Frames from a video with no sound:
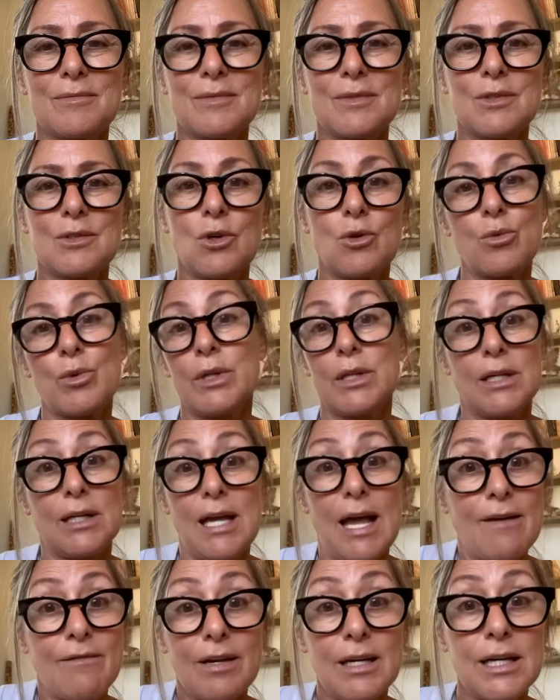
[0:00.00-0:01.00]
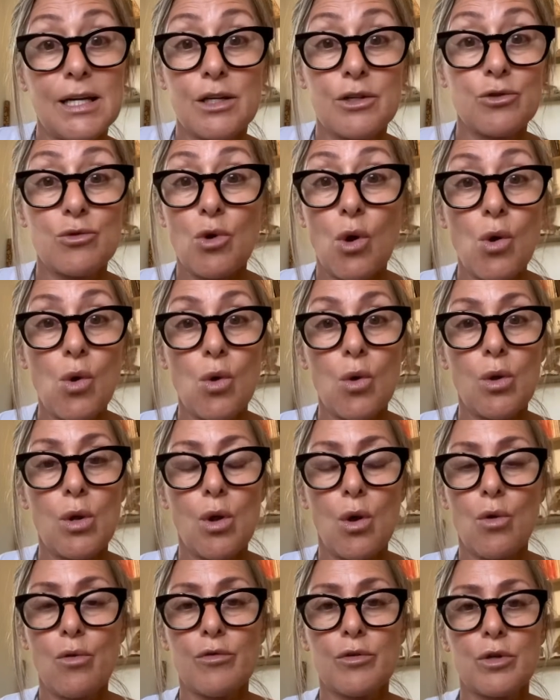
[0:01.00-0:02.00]
or really have any control
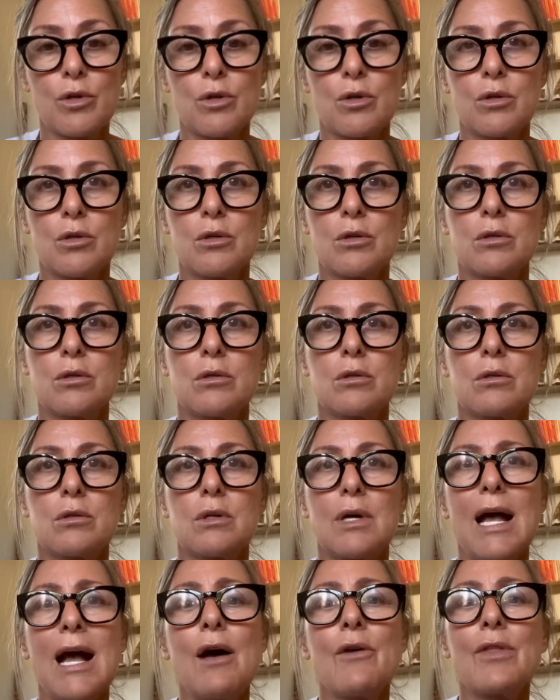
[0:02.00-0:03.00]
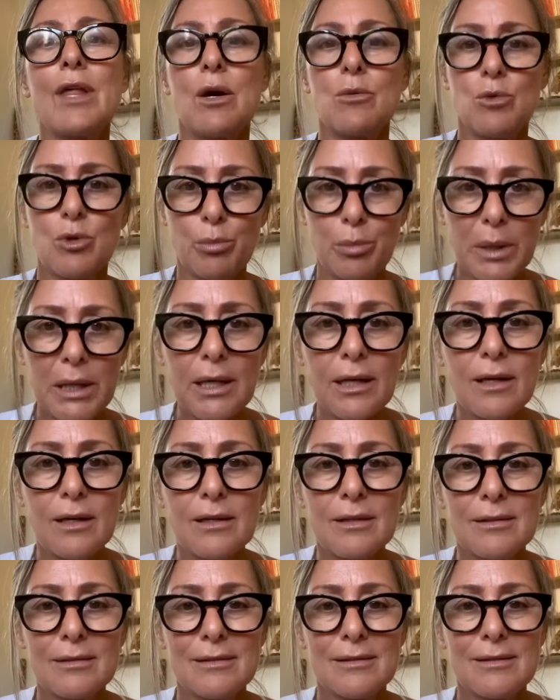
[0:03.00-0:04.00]
over how that will be
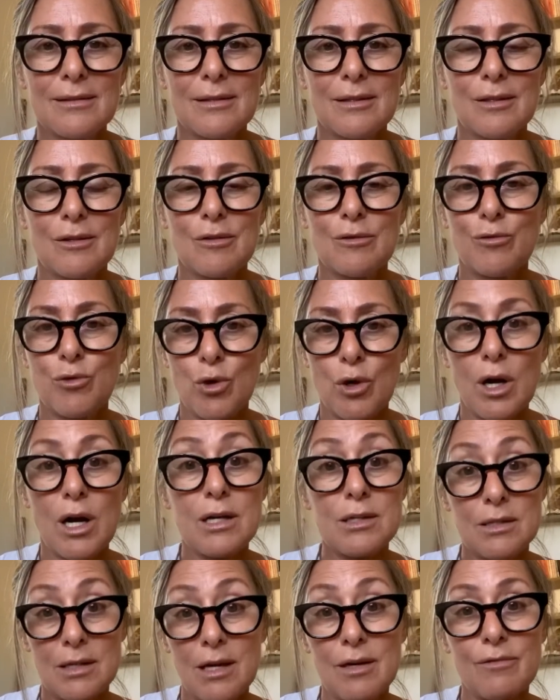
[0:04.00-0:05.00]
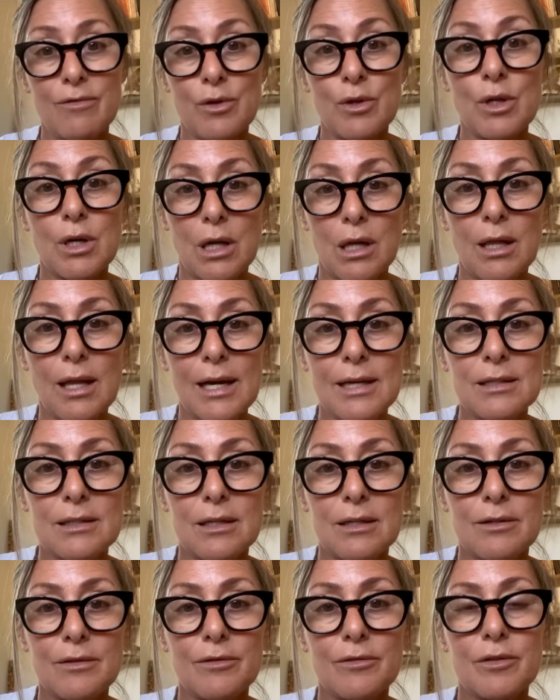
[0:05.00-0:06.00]
for us and for the
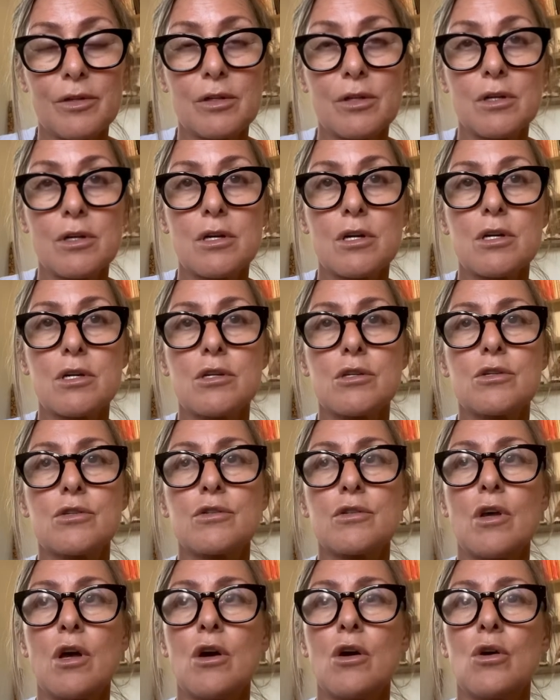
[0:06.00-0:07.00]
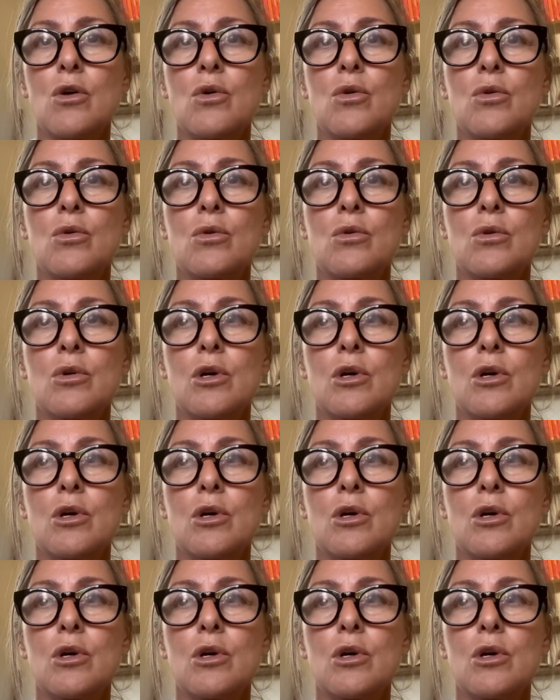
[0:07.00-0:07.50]
collective. So